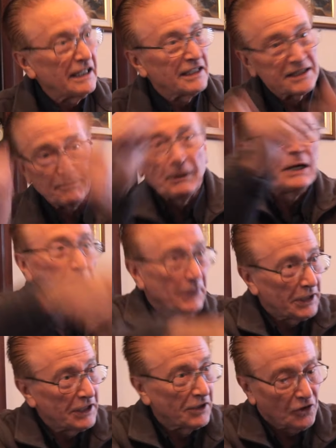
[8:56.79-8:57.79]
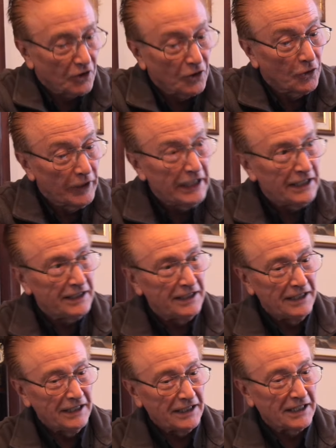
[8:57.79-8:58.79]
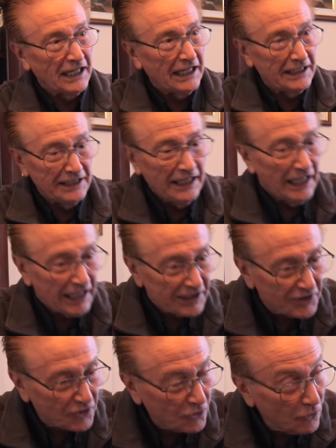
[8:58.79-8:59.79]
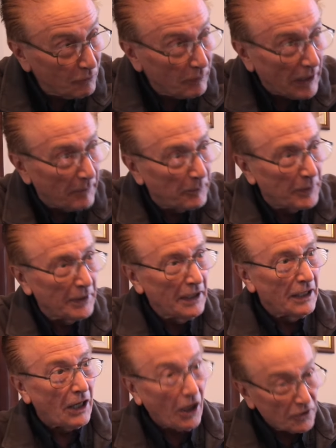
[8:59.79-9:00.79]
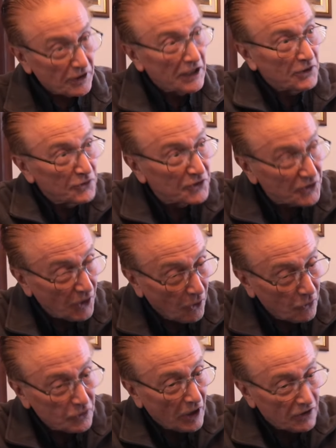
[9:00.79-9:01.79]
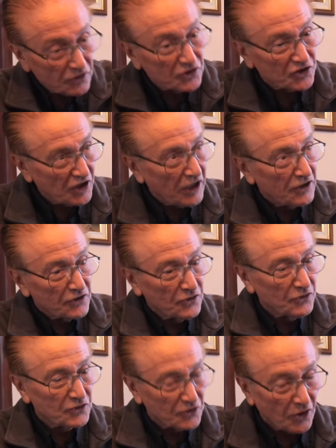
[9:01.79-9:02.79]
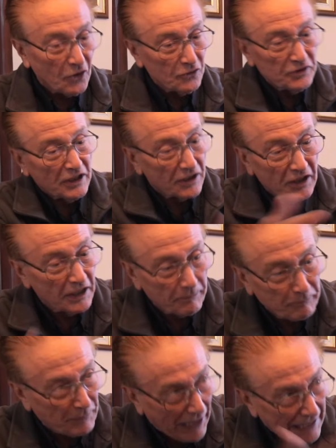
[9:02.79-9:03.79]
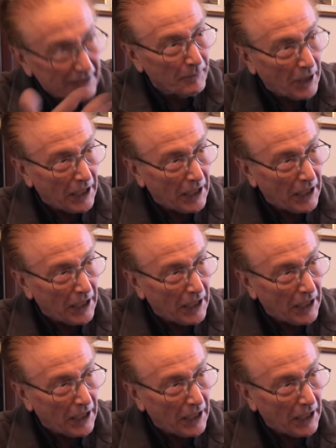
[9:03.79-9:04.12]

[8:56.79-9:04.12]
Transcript: then the smart money is going to go in again and scoop up all that you sold, all those shares you sold. They're going to buy them